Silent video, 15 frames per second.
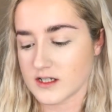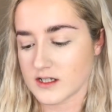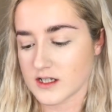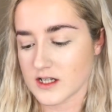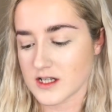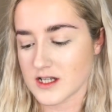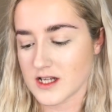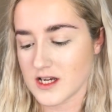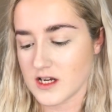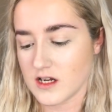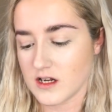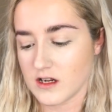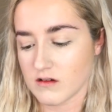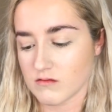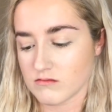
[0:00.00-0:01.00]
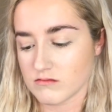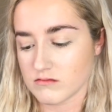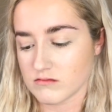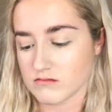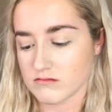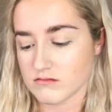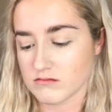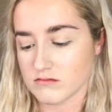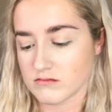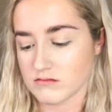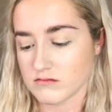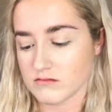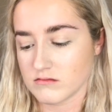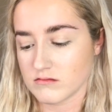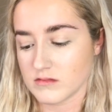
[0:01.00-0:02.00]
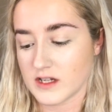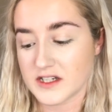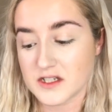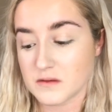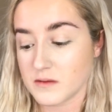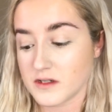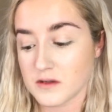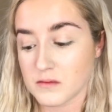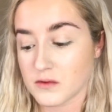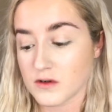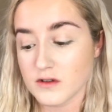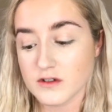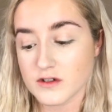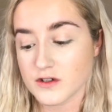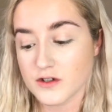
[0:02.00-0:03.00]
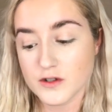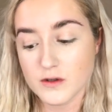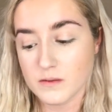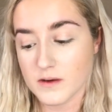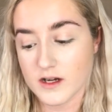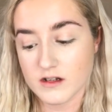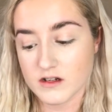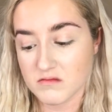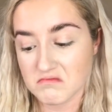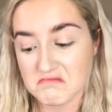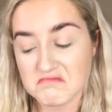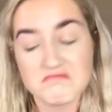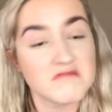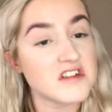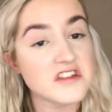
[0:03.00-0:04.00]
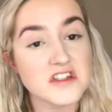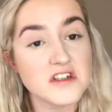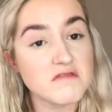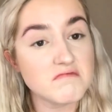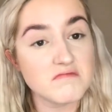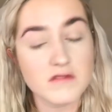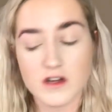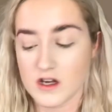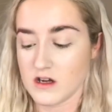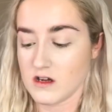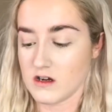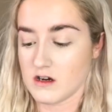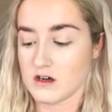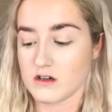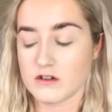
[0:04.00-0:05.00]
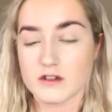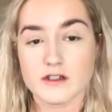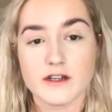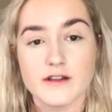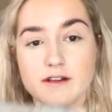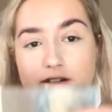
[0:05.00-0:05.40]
is the light to medium bronzer dual palette. That's it. And it looks like